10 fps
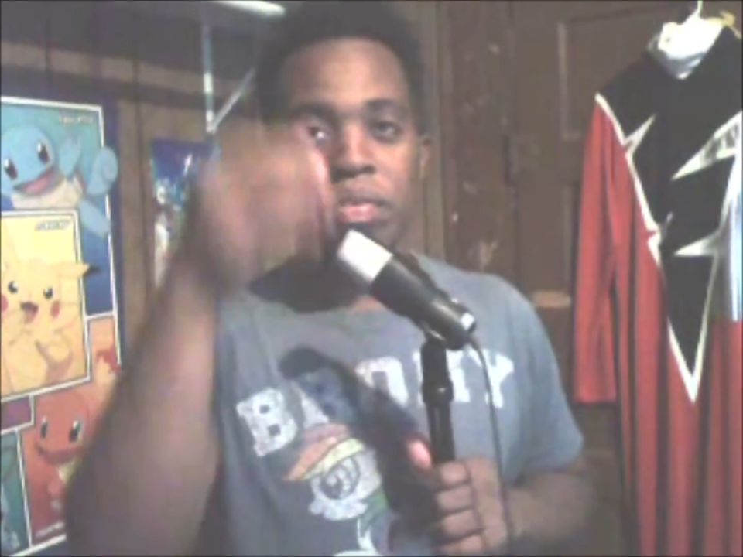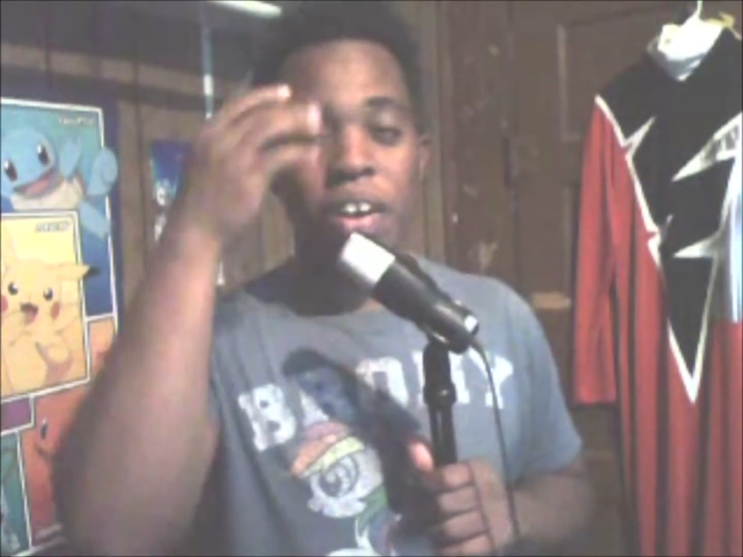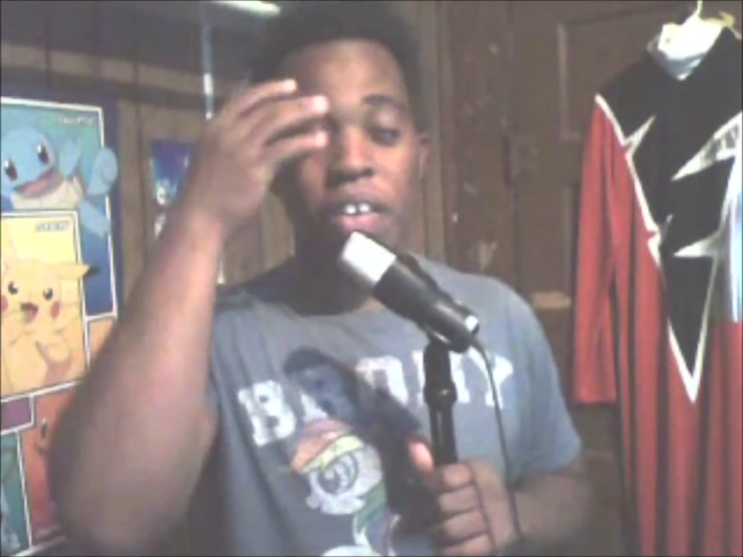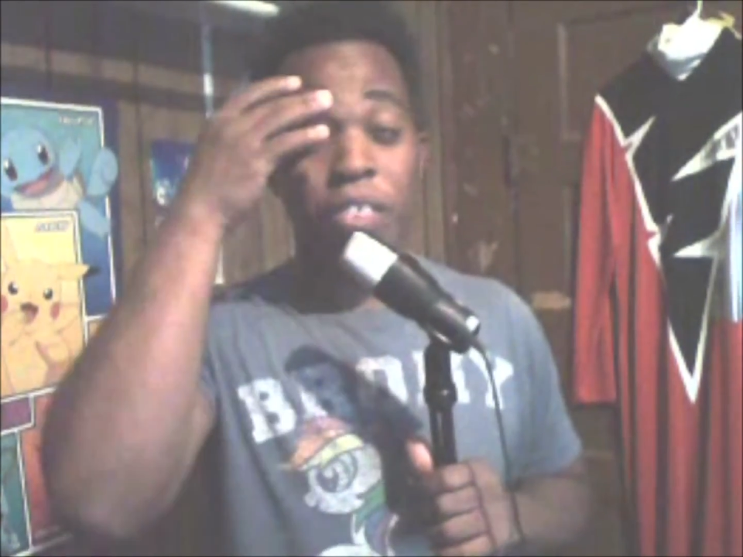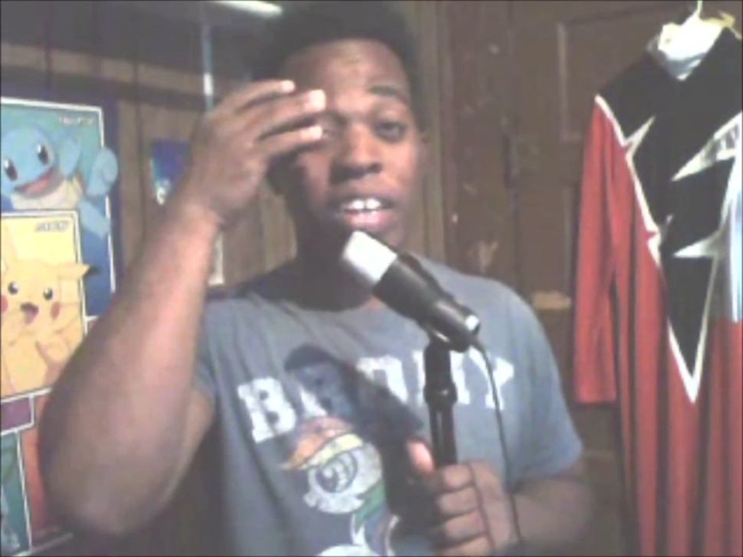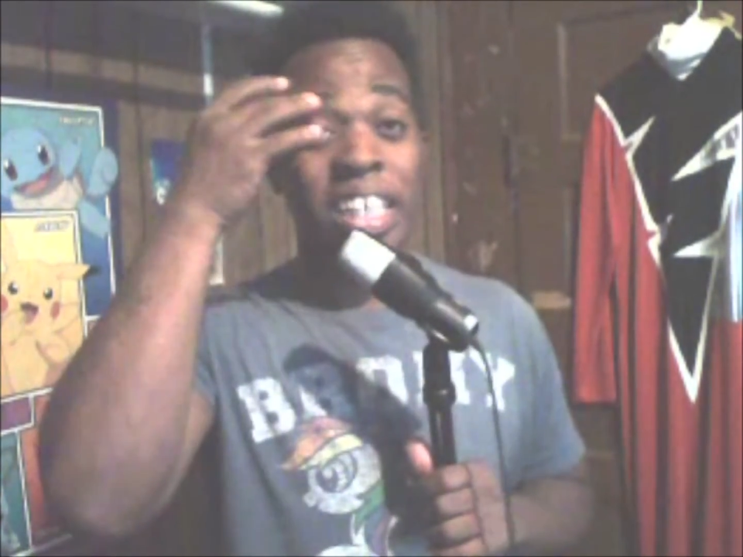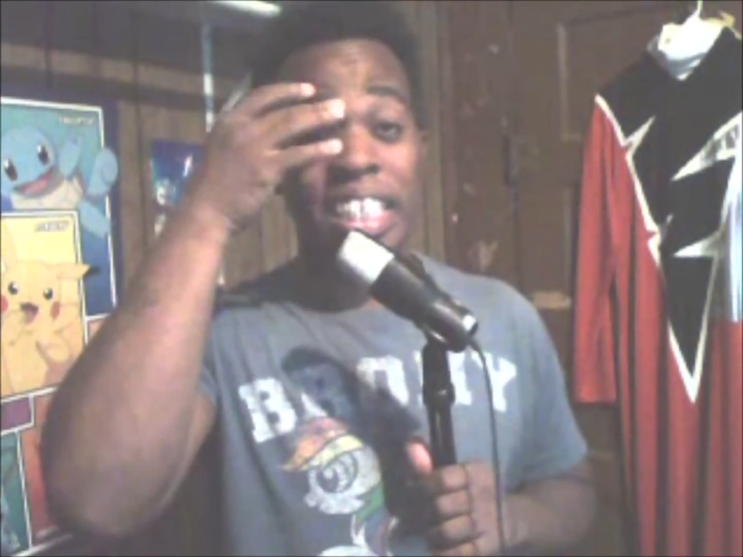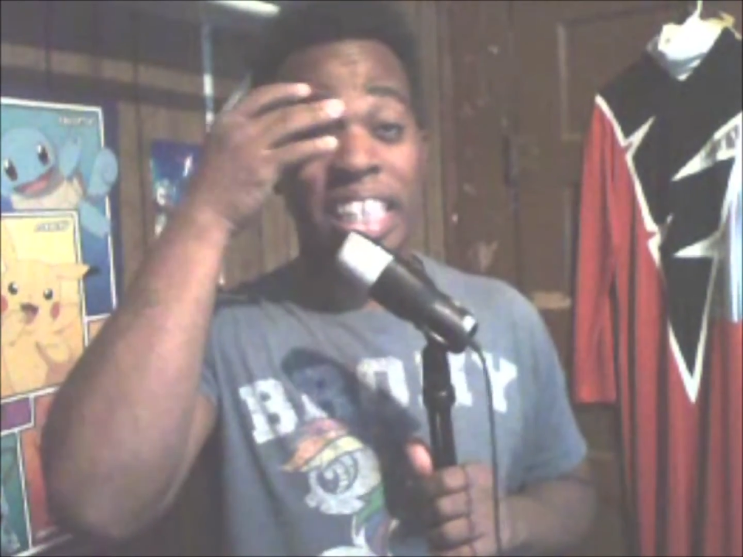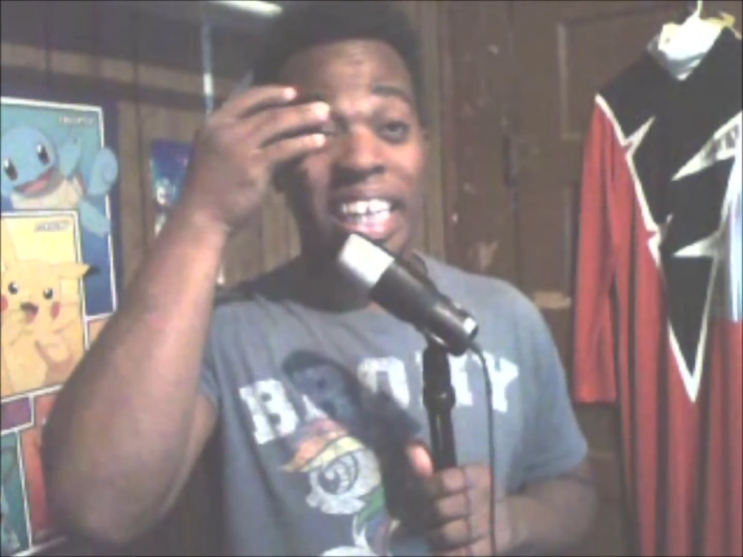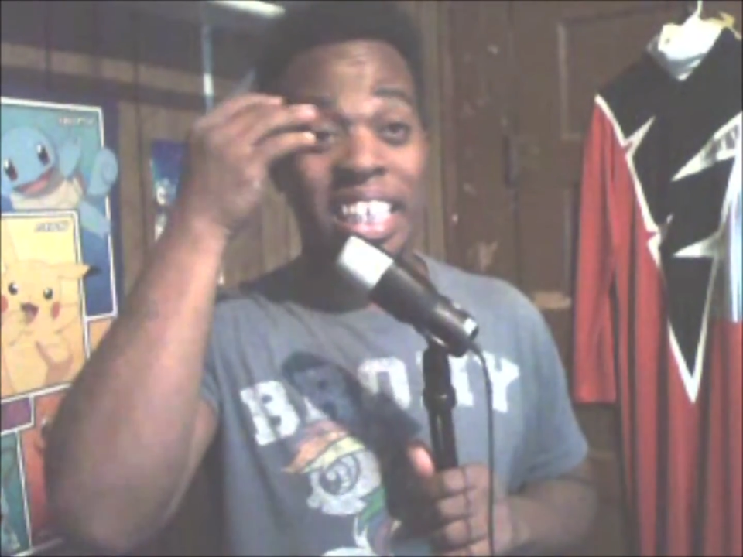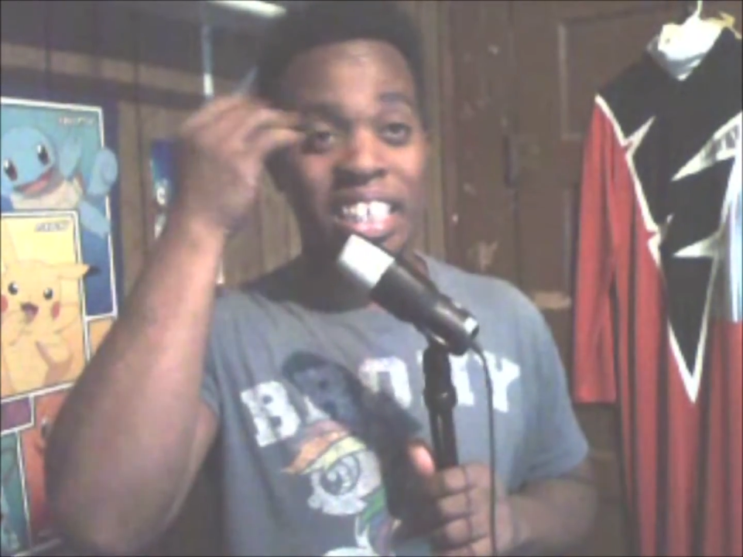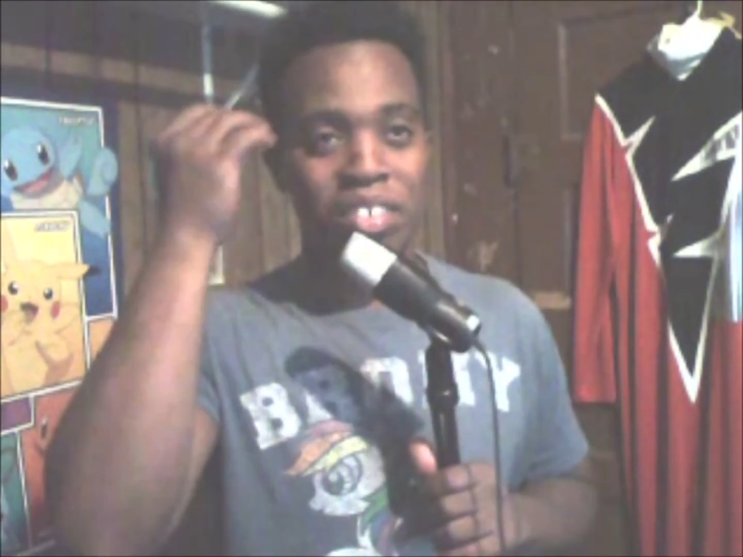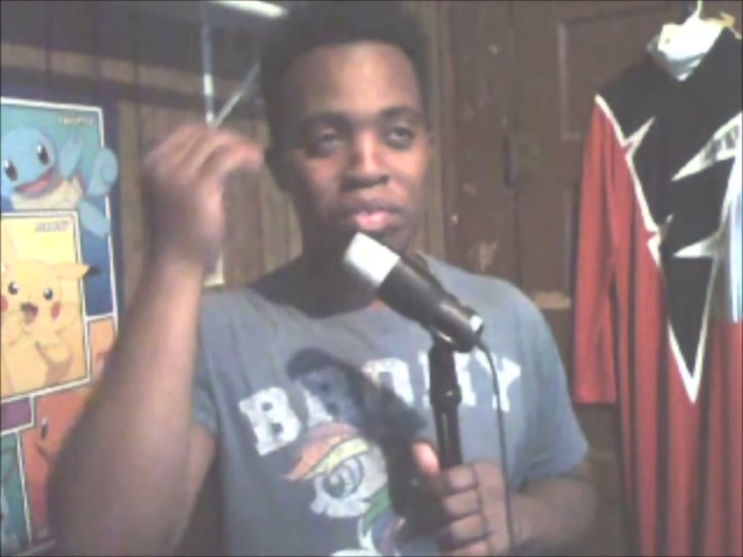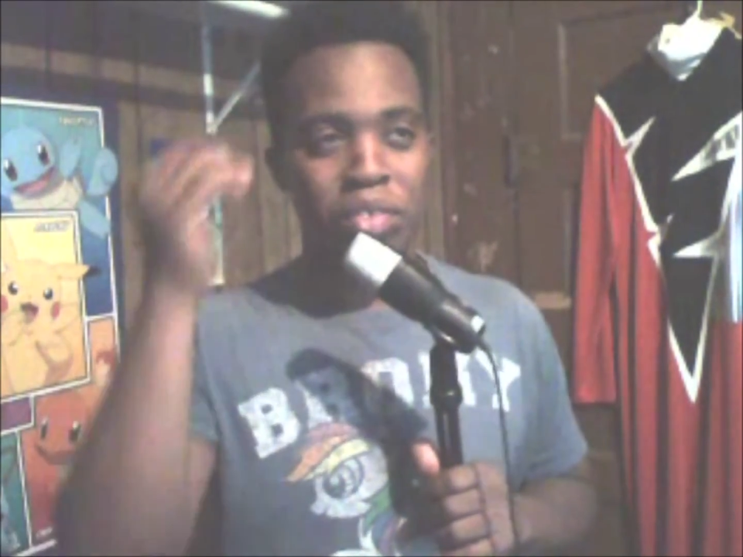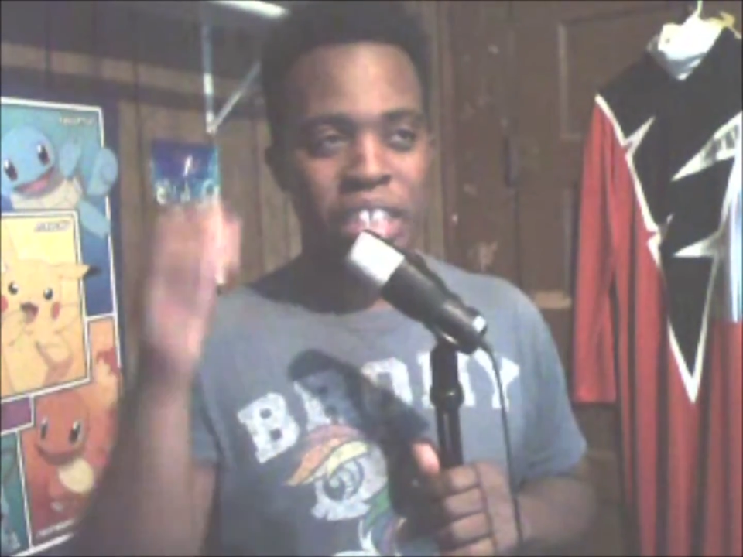a freaking like
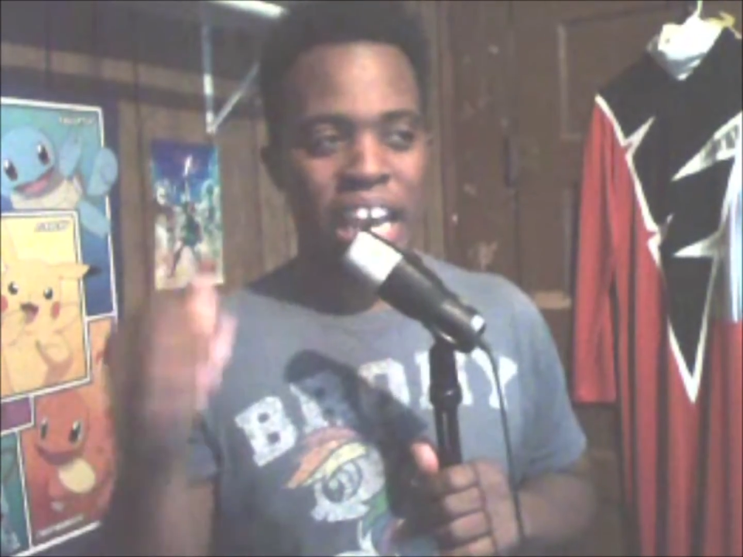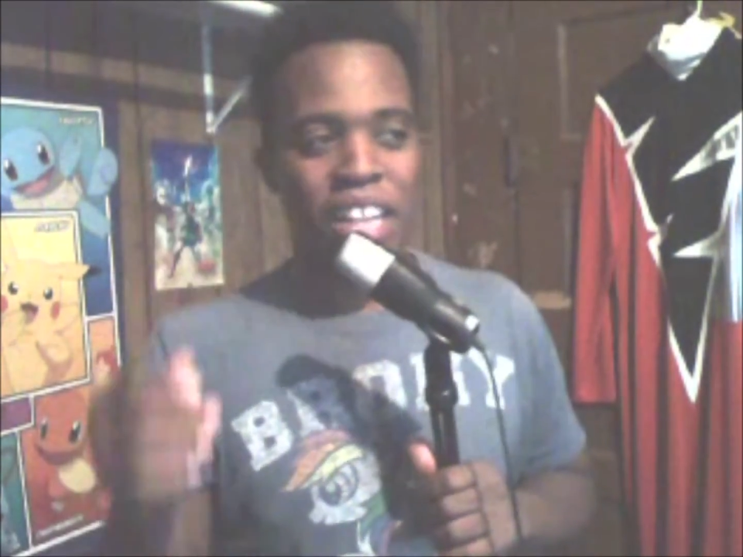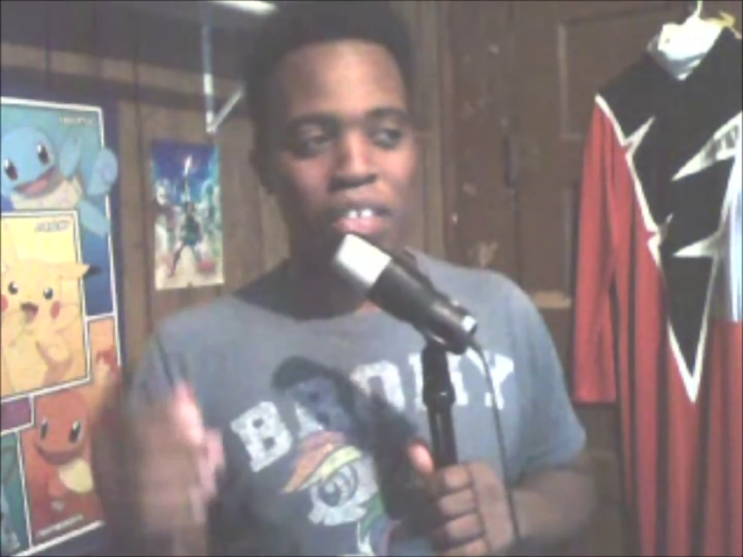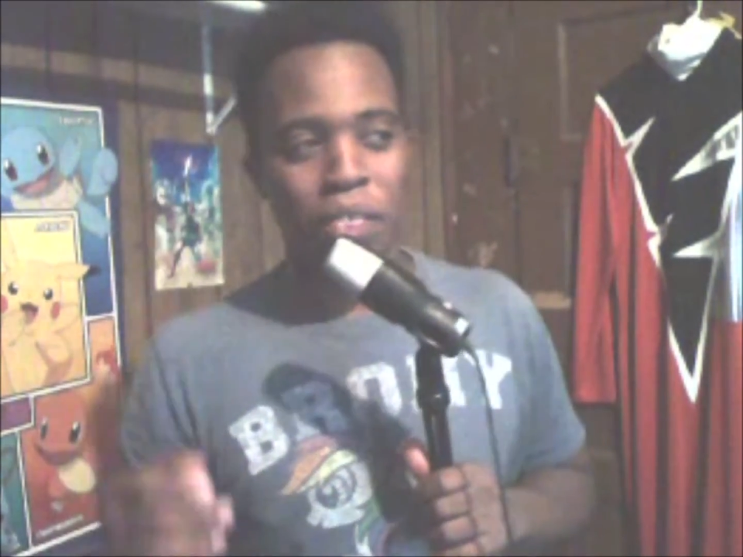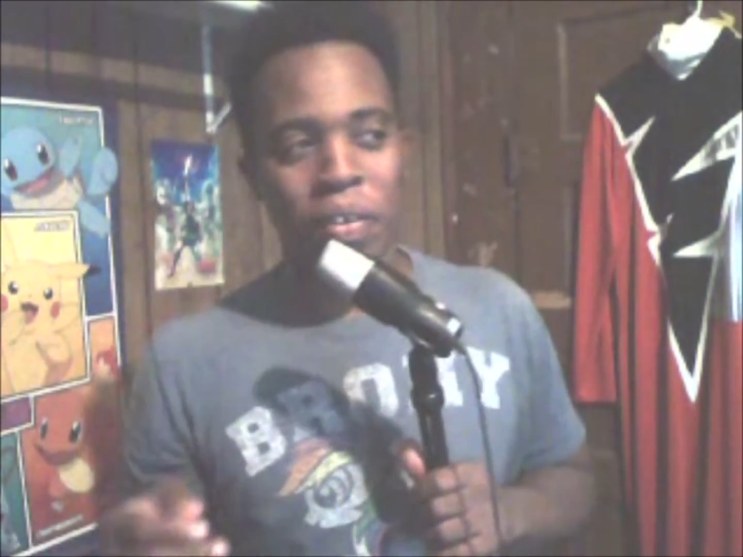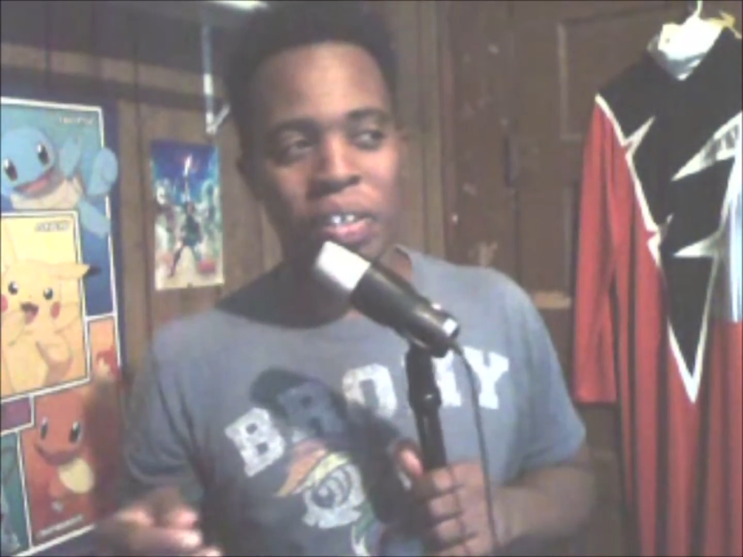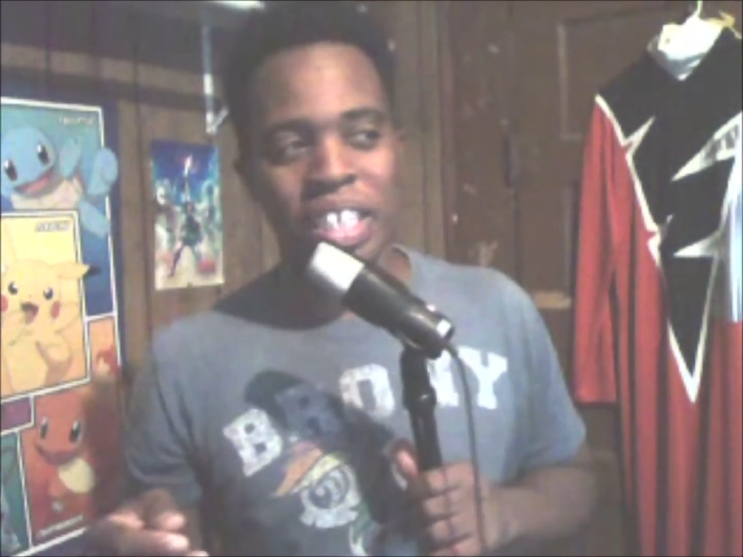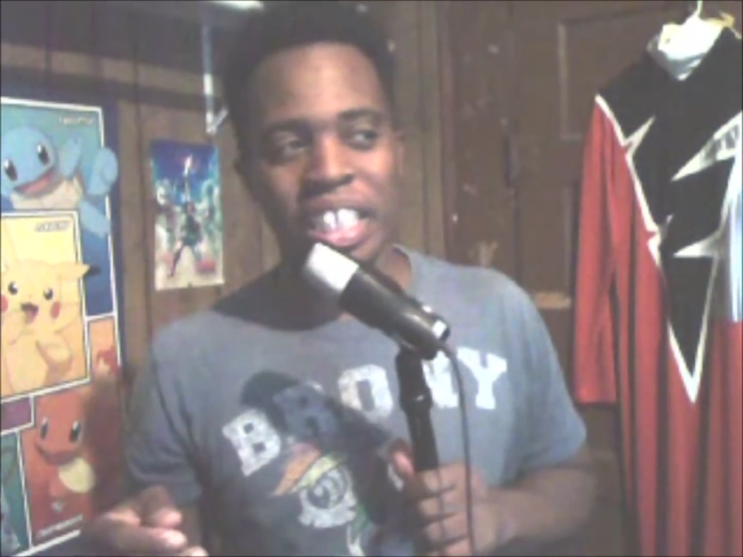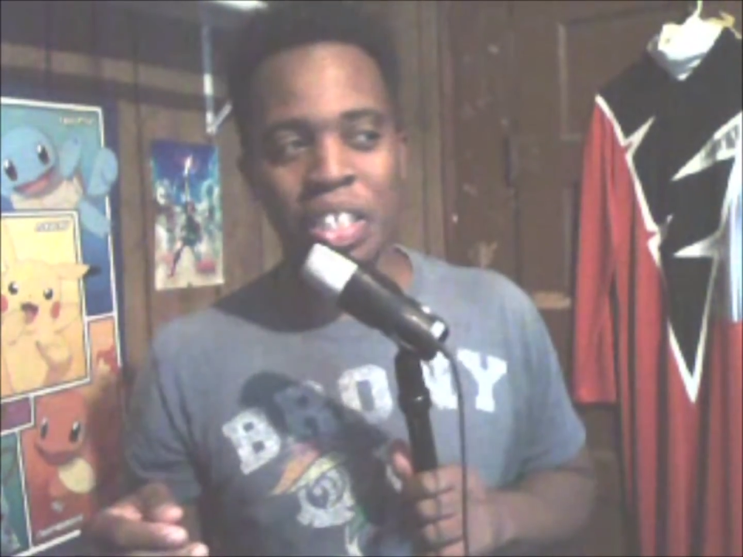a California,